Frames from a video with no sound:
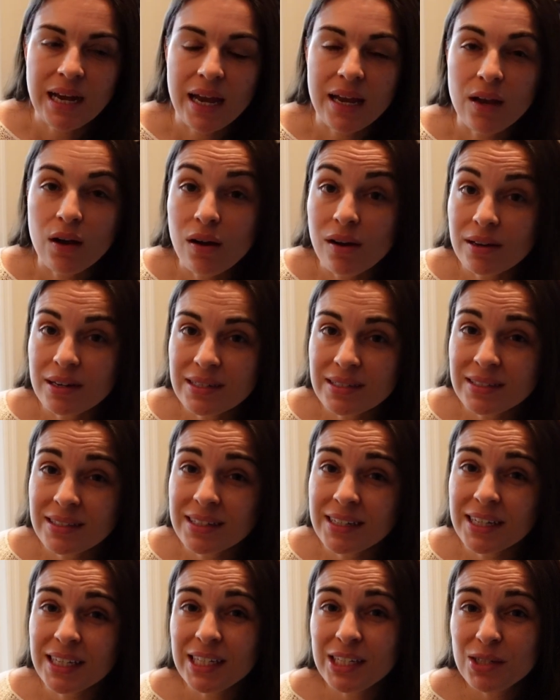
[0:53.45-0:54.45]
I
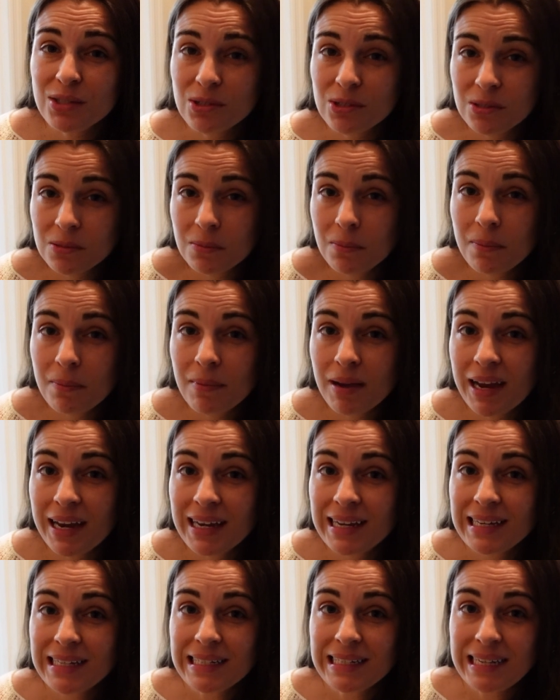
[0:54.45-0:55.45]
honestly use
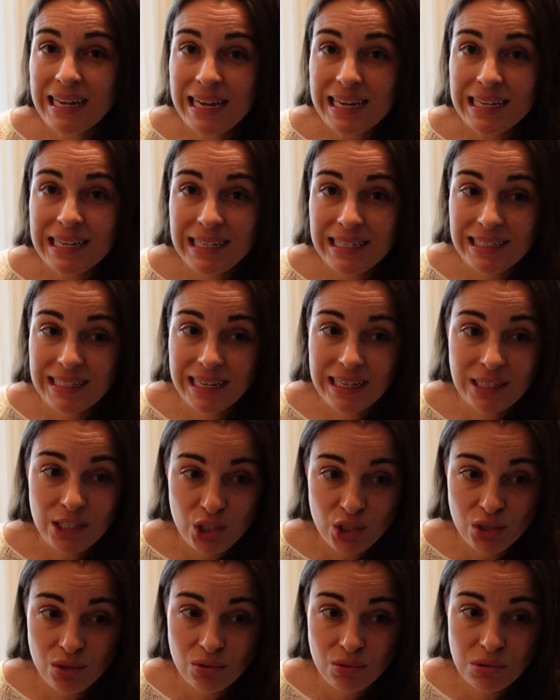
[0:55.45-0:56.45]
my Nike tennis
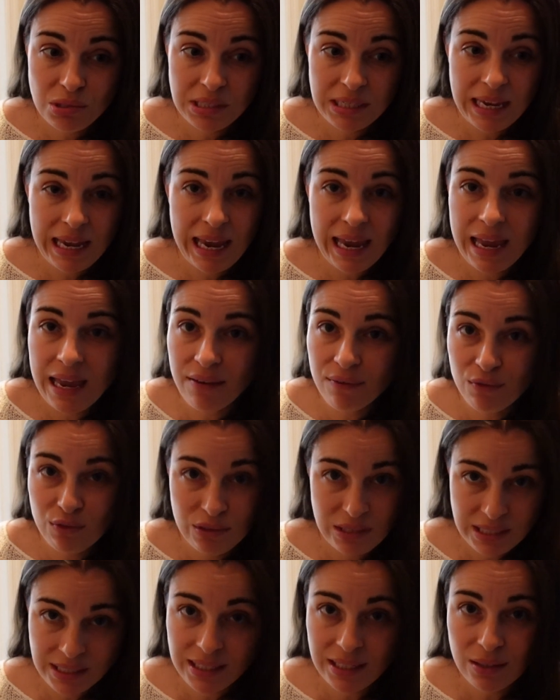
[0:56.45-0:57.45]
shoes
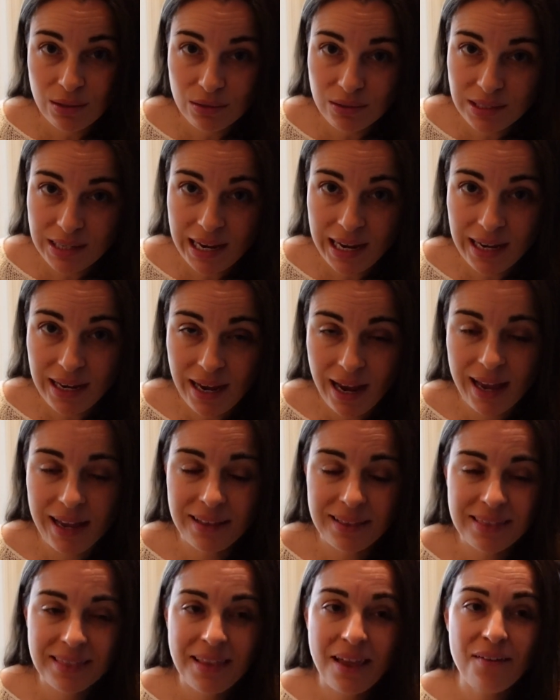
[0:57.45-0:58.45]
every single day.
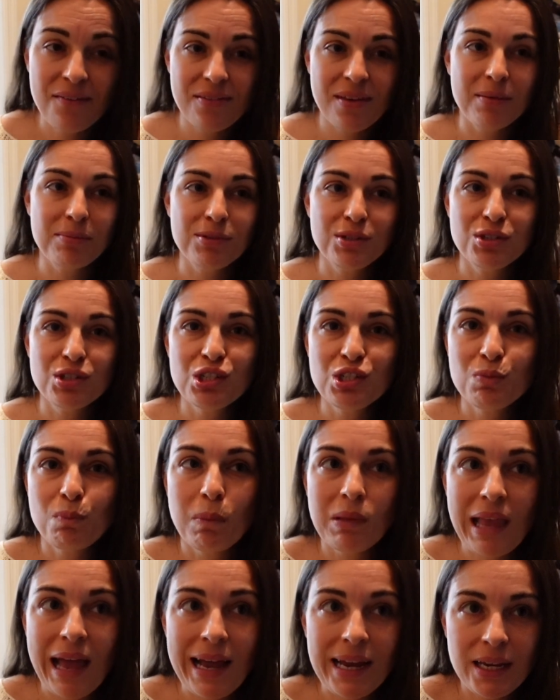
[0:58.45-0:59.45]
I love them. They're just
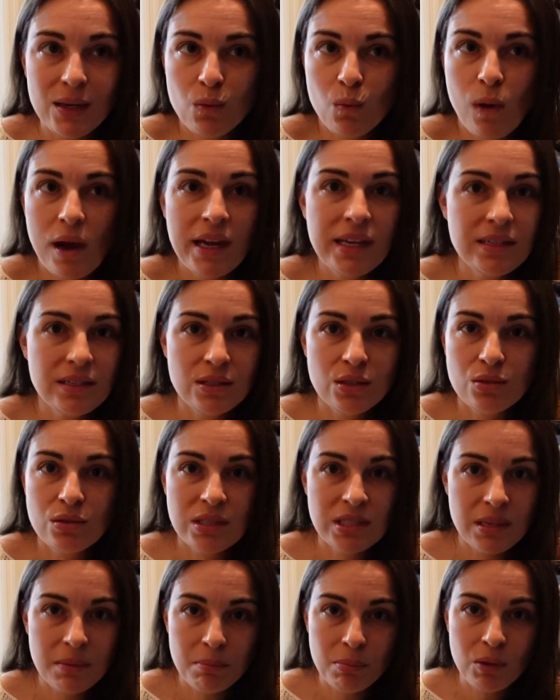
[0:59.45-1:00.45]
black and white, so
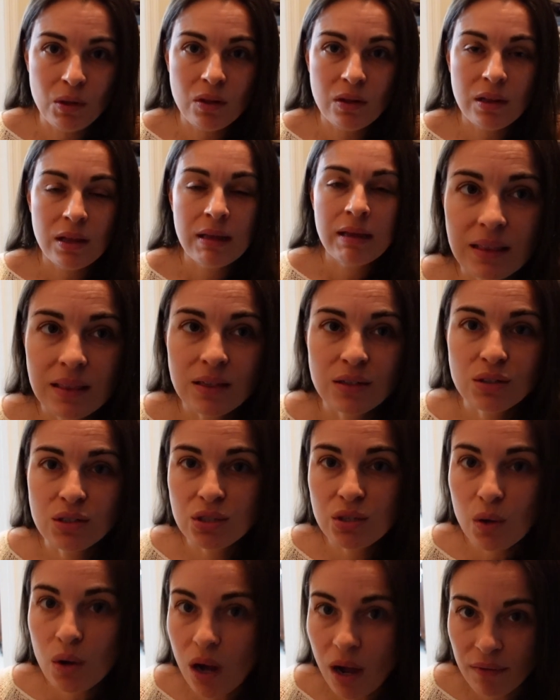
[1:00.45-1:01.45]
simple. They're
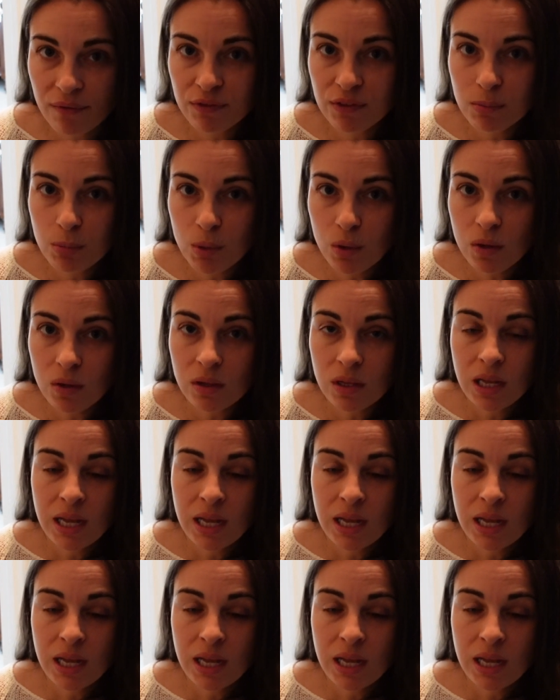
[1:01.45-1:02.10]
so comfortable.